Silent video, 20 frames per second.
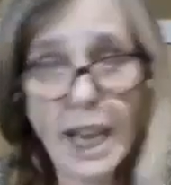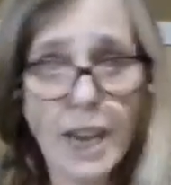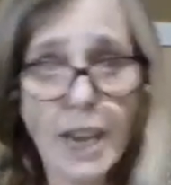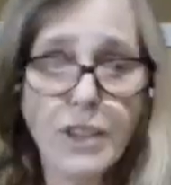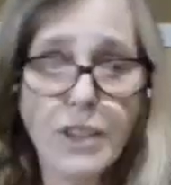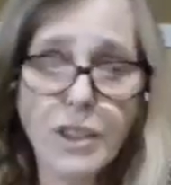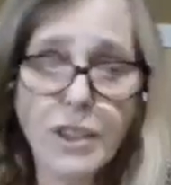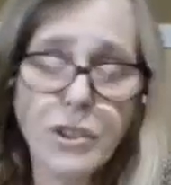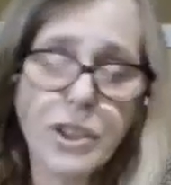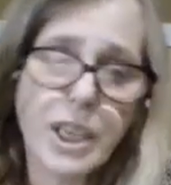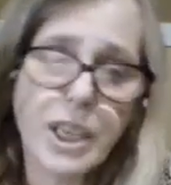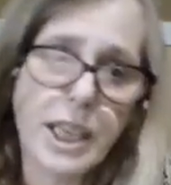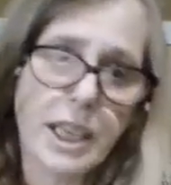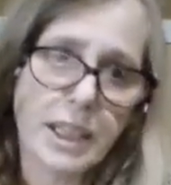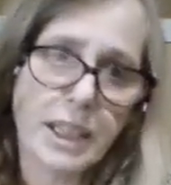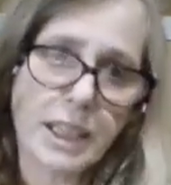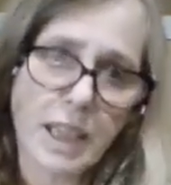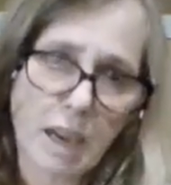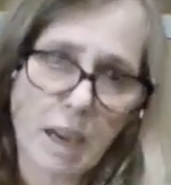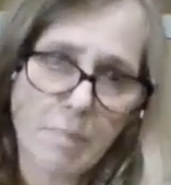and then you can
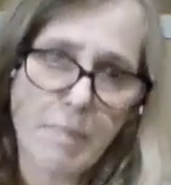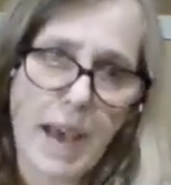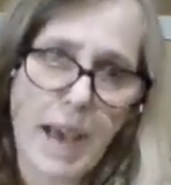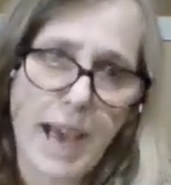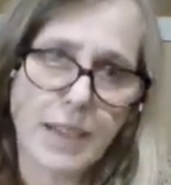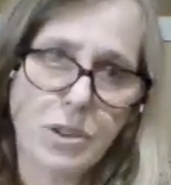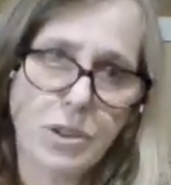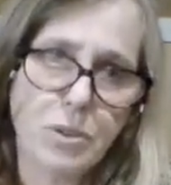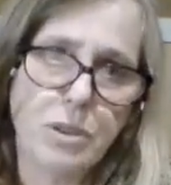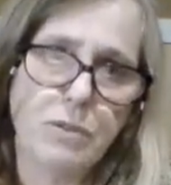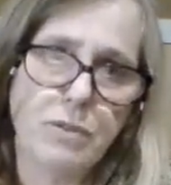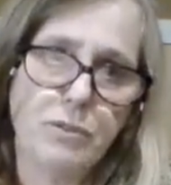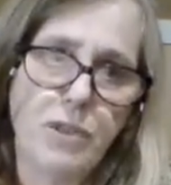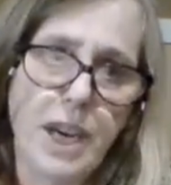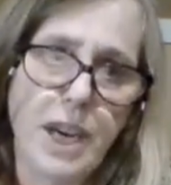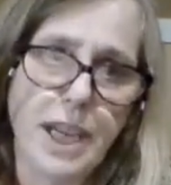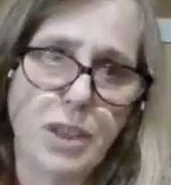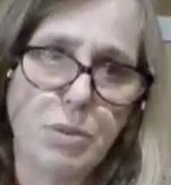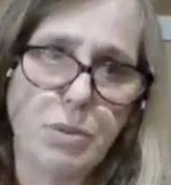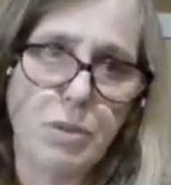come back to it
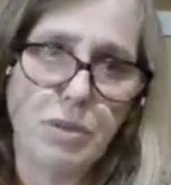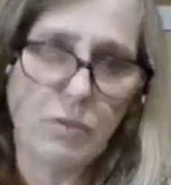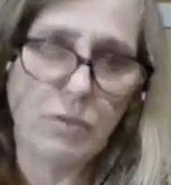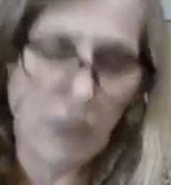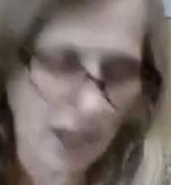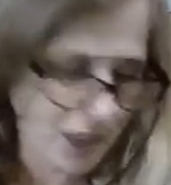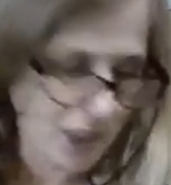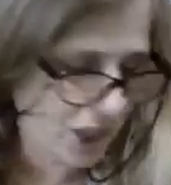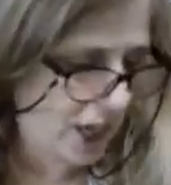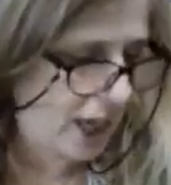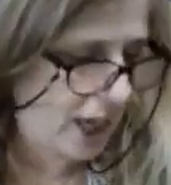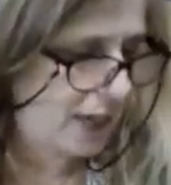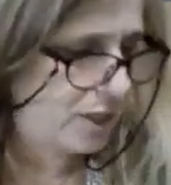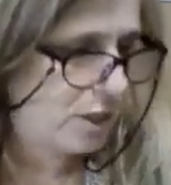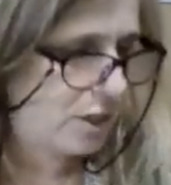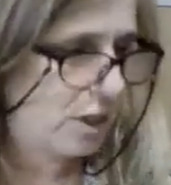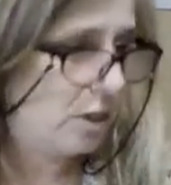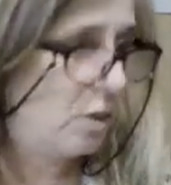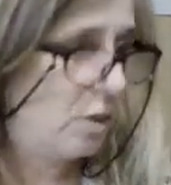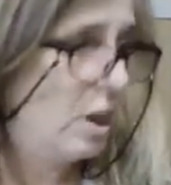fresh, with fresh eyes.
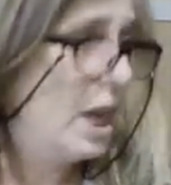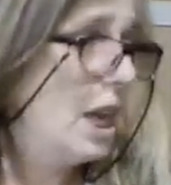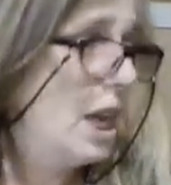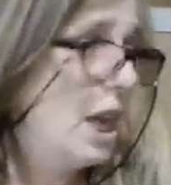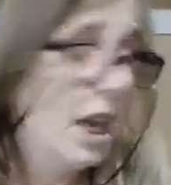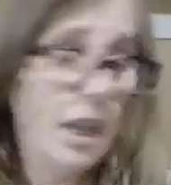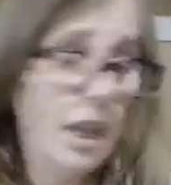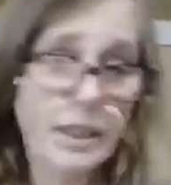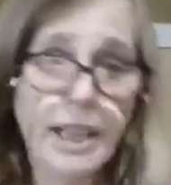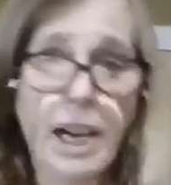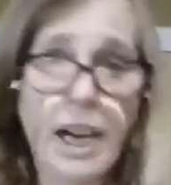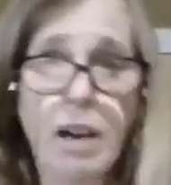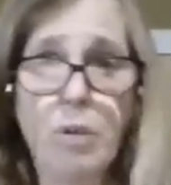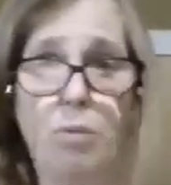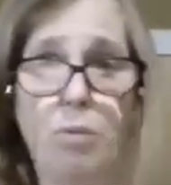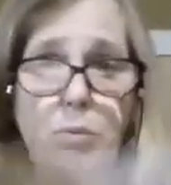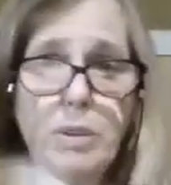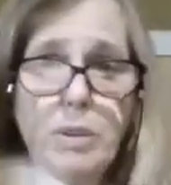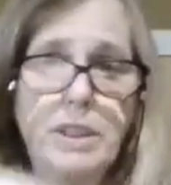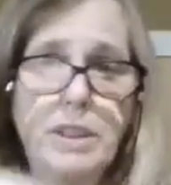So now
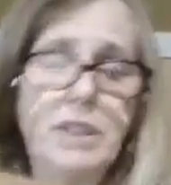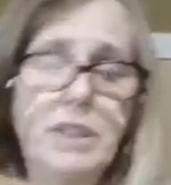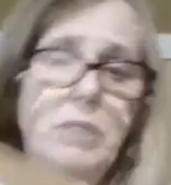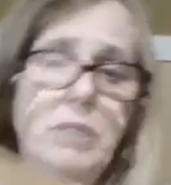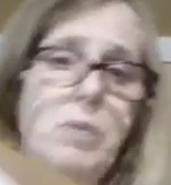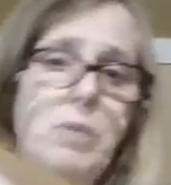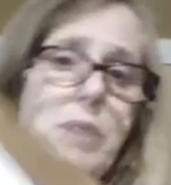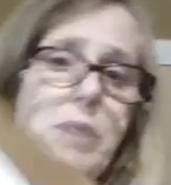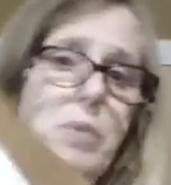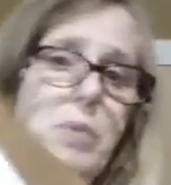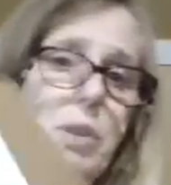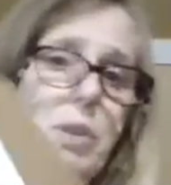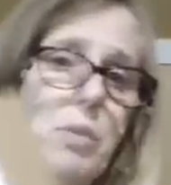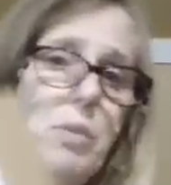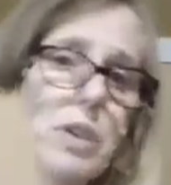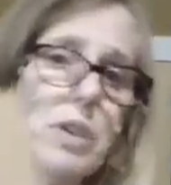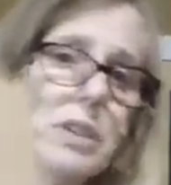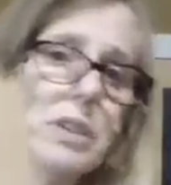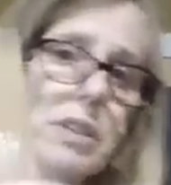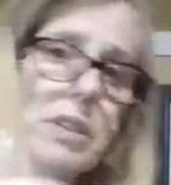with the one where
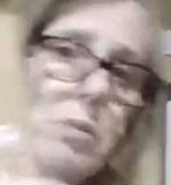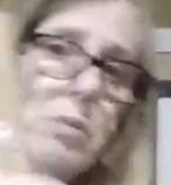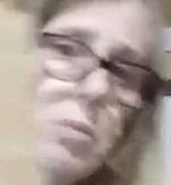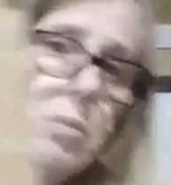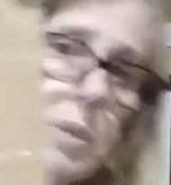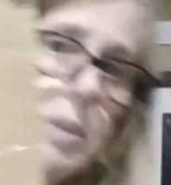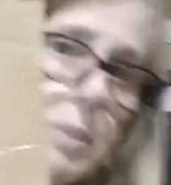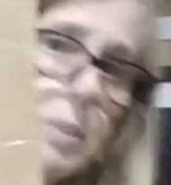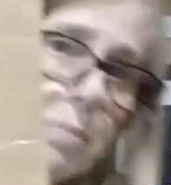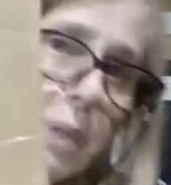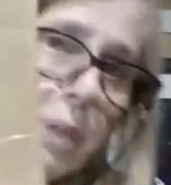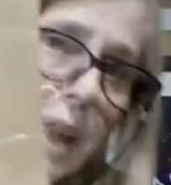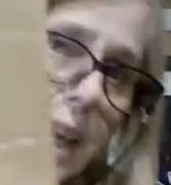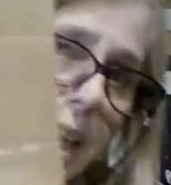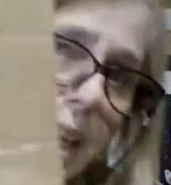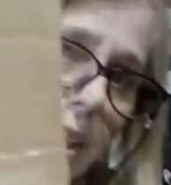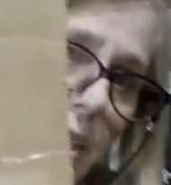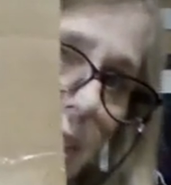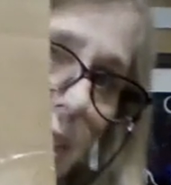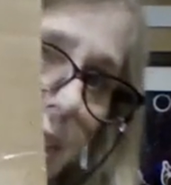we've been
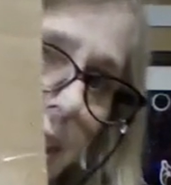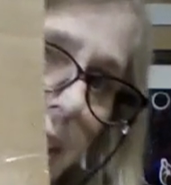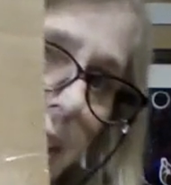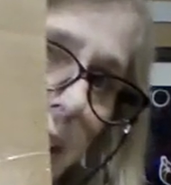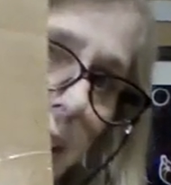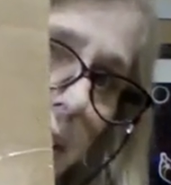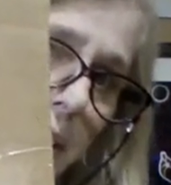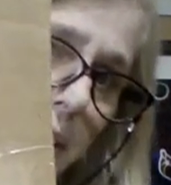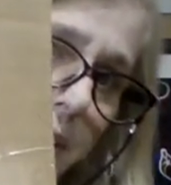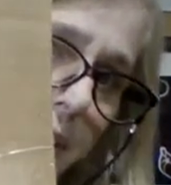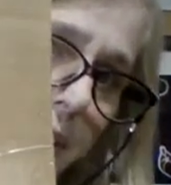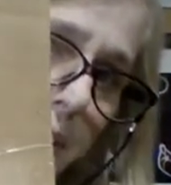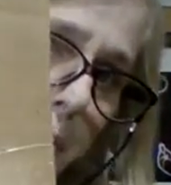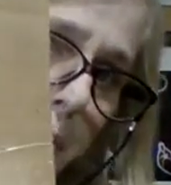playing on here on this